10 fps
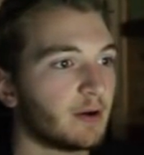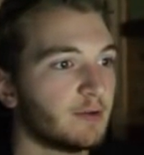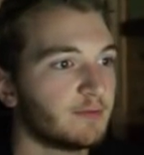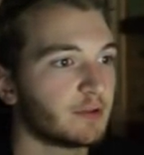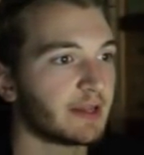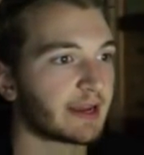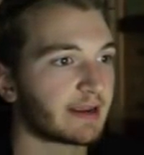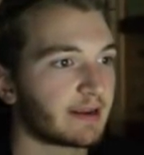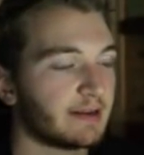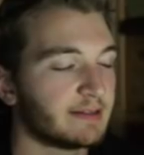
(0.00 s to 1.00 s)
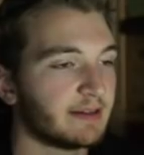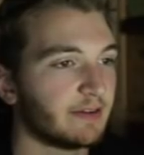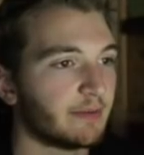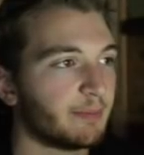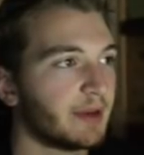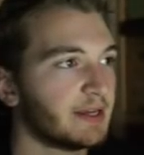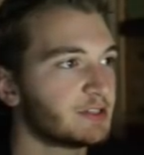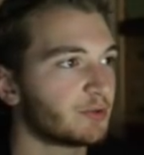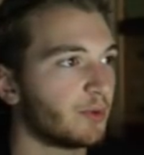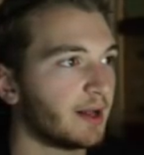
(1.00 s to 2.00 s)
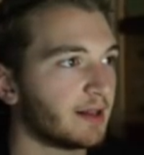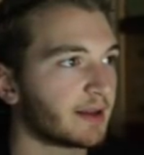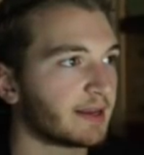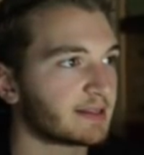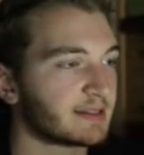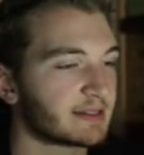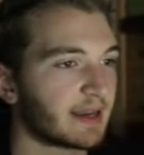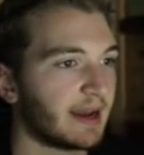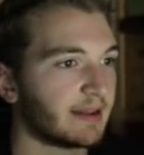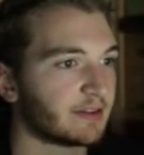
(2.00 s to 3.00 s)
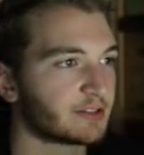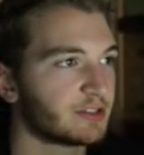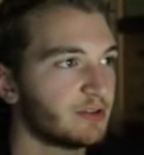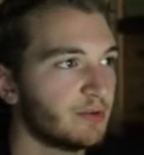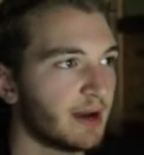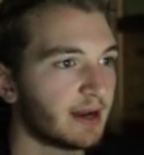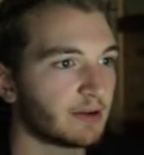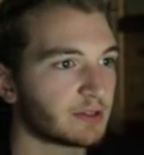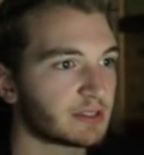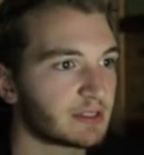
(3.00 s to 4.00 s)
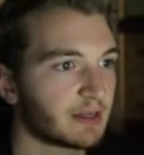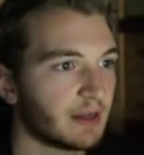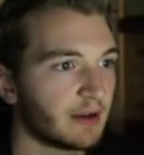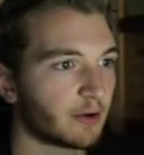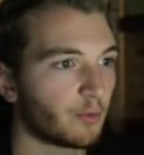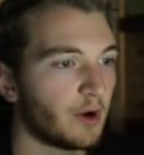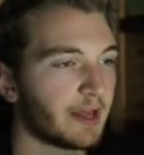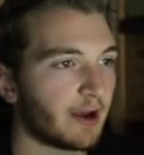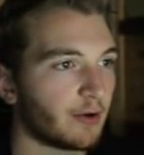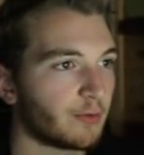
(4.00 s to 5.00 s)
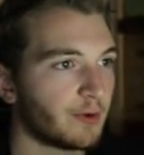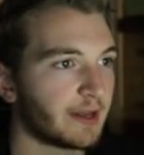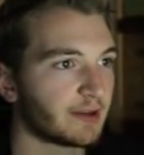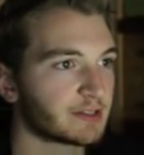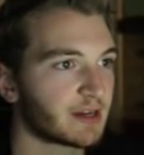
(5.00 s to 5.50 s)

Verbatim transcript: hopefully I can continue to pitch well against this guy. There's two outs or one out, one out.